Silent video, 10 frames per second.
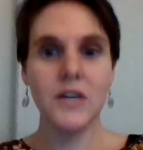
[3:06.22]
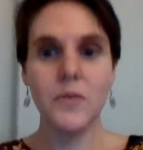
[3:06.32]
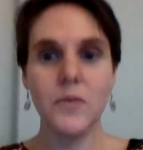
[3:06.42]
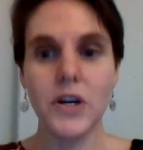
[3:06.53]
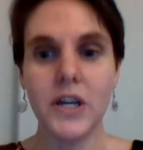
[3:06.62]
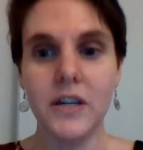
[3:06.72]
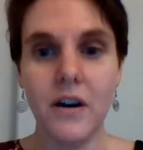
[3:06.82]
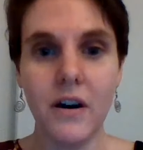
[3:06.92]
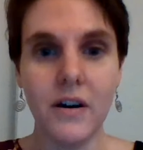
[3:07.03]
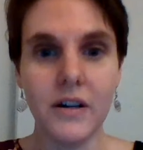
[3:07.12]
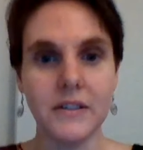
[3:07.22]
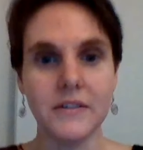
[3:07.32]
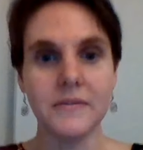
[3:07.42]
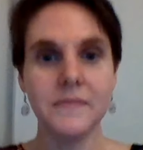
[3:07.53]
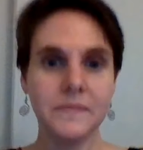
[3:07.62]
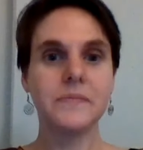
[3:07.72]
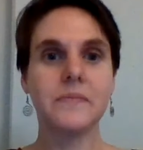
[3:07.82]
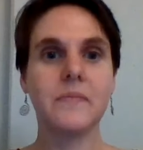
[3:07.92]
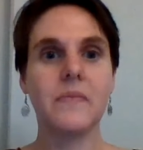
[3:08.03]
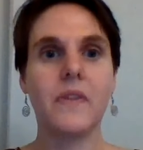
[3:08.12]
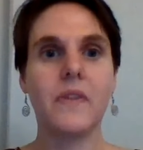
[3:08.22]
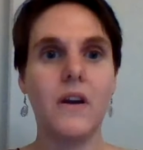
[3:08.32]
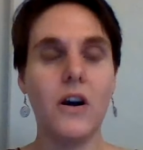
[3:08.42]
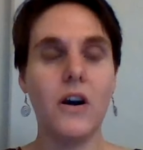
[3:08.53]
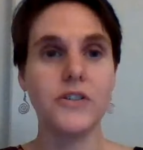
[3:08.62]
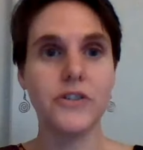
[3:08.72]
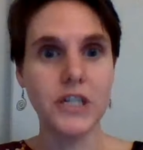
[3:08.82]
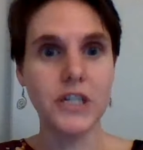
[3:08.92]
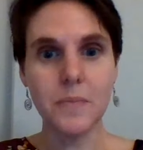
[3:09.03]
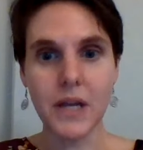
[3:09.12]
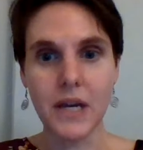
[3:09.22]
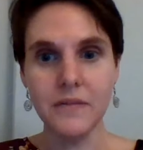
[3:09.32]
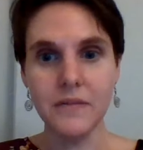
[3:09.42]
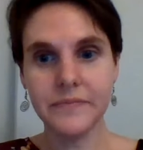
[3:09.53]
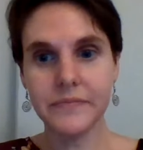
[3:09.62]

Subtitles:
working on our strategic plan.